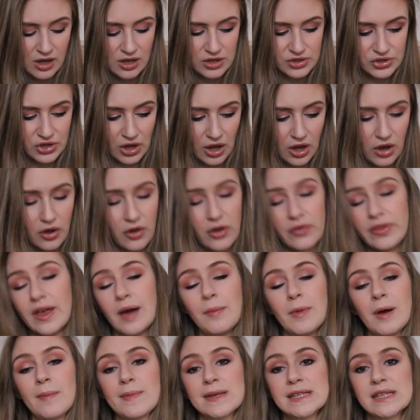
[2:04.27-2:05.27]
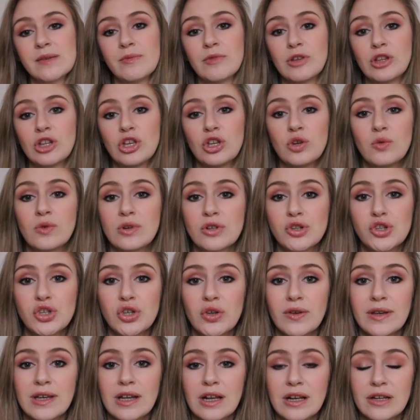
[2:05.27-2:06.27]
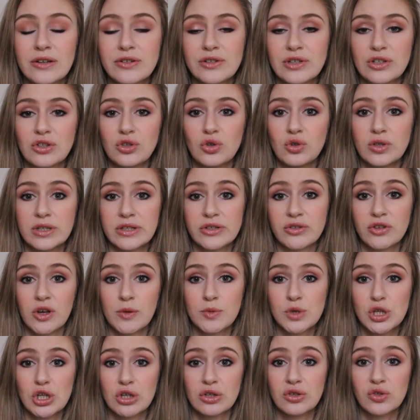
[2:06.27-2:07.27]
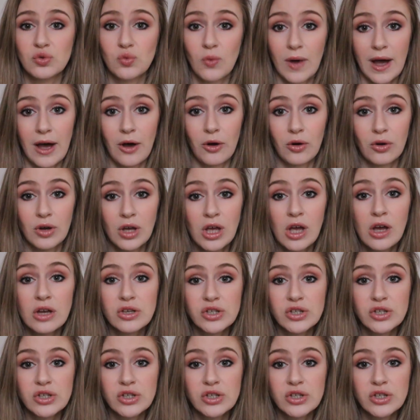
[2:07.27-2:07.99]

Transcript: So that might be something that you want to include in your description as well.